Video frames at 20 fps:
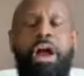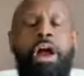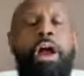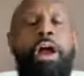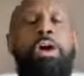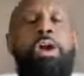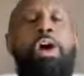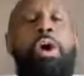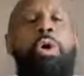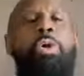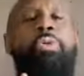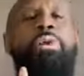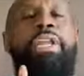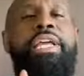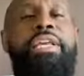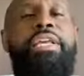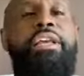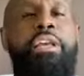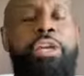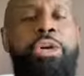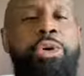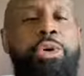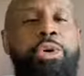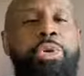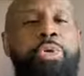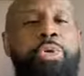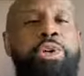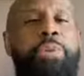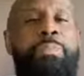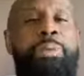are only
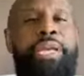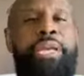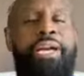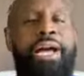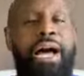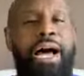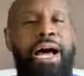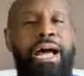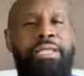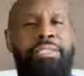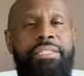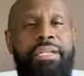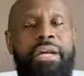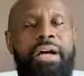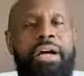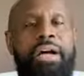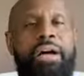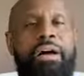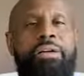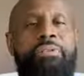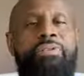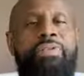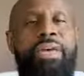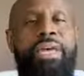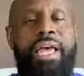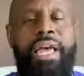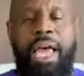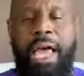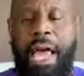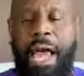lewd because of
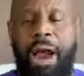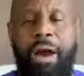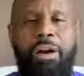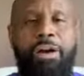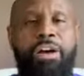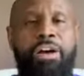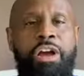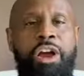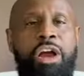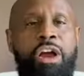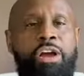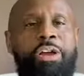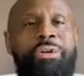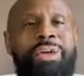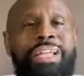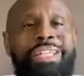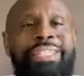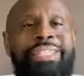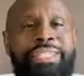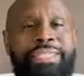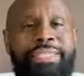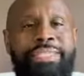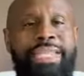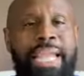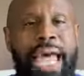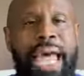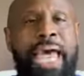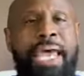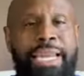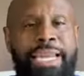our current
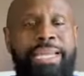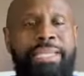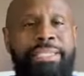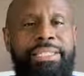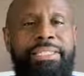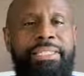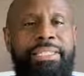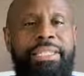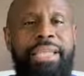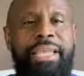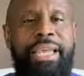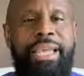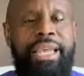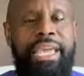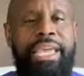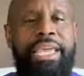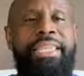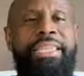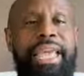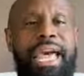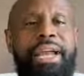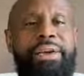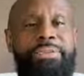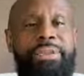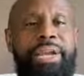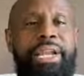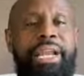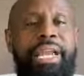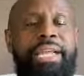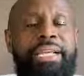status in that
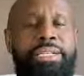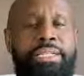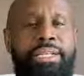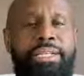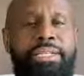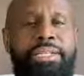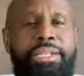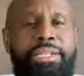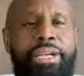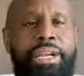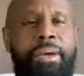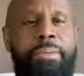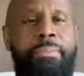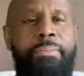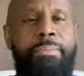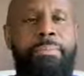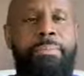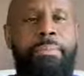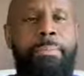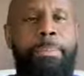relationship.